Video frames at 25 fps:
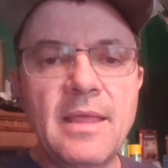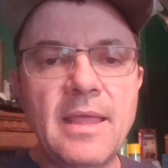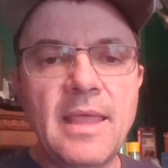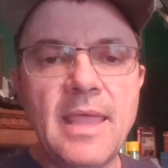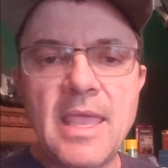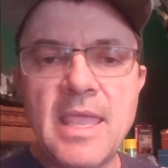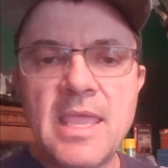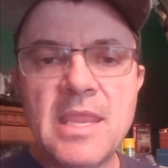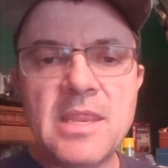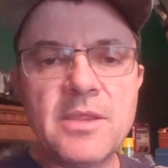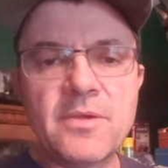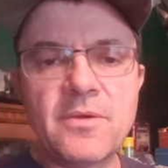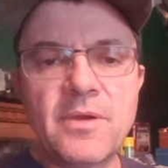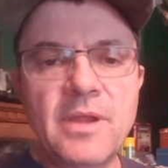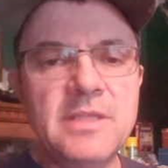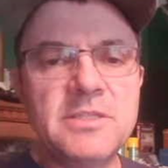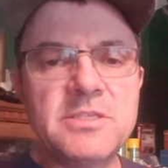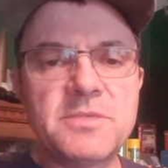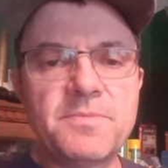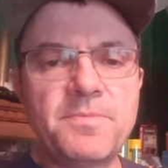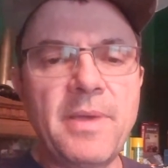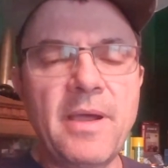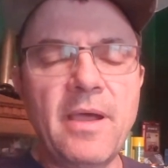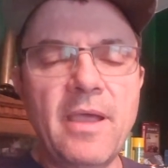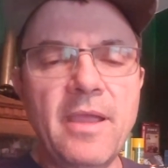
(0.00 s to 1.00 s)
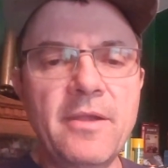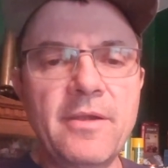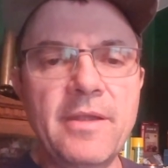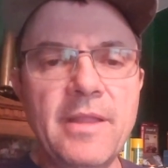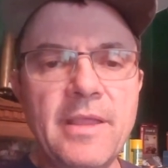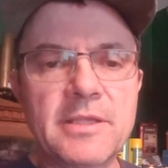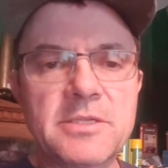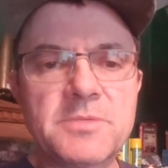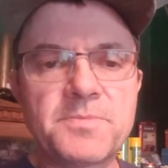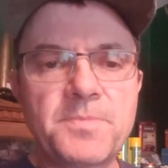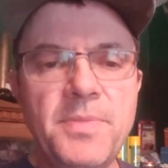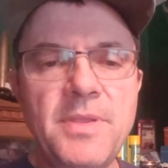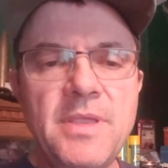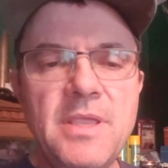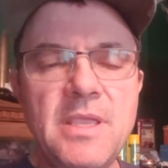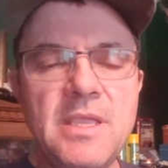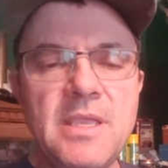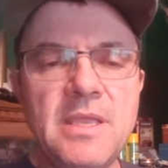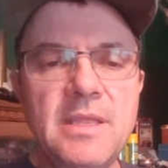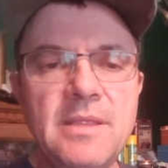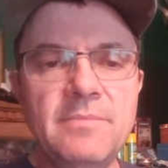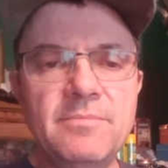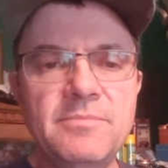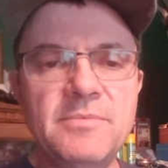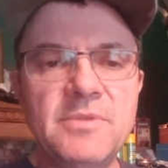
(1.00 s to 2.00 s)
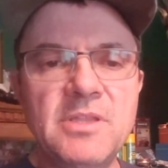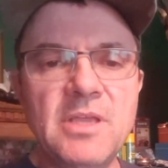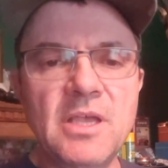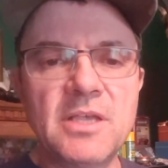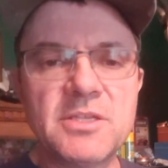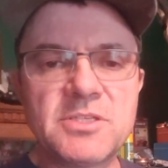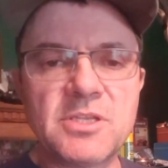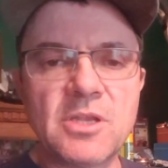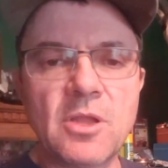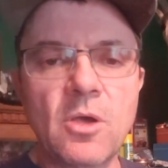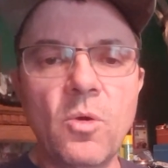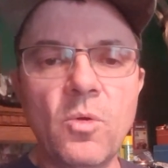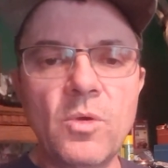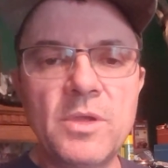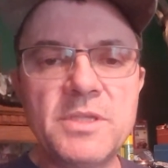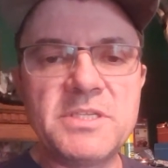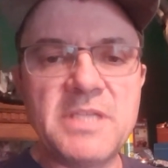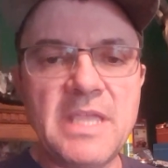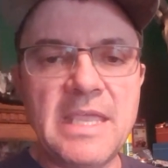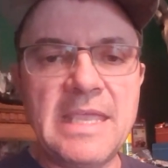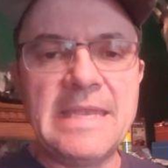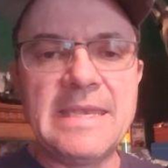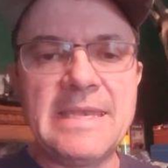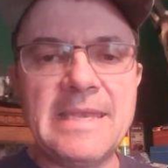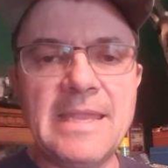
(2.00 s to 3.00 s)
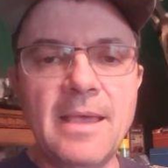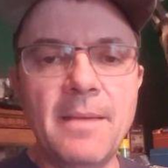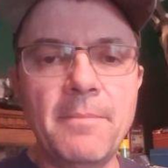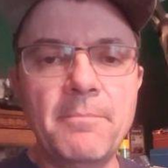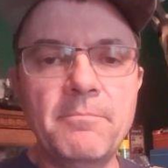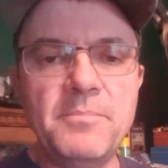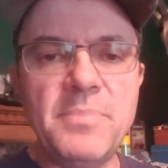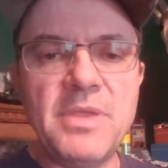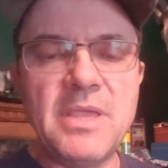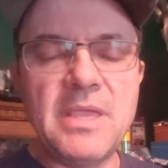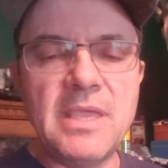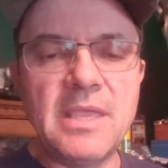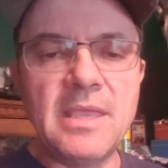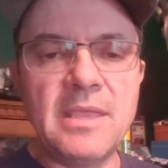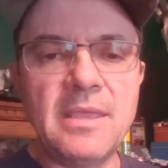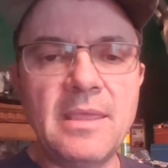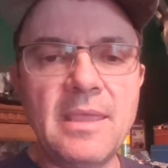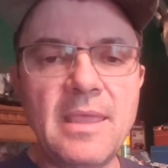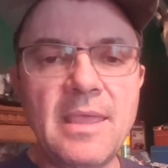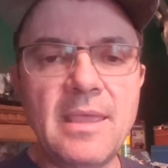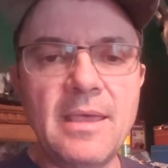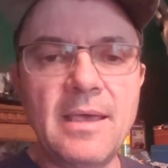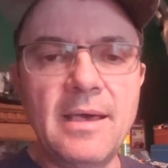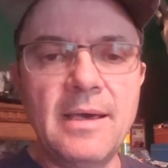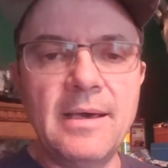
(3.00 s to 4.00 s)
80 grains of Pirate XP doesn't always end up being